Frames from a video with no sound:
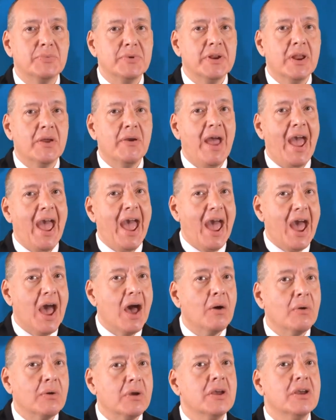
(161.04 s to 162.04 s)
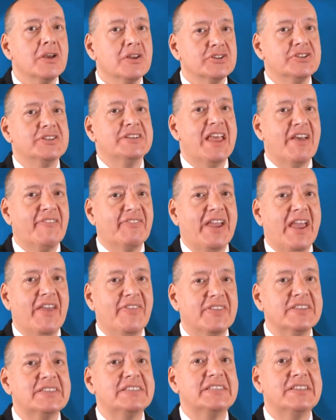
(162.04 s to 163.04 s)
we know how to
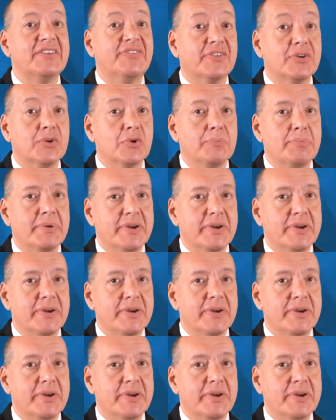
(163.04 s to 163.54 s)
navigate this difficult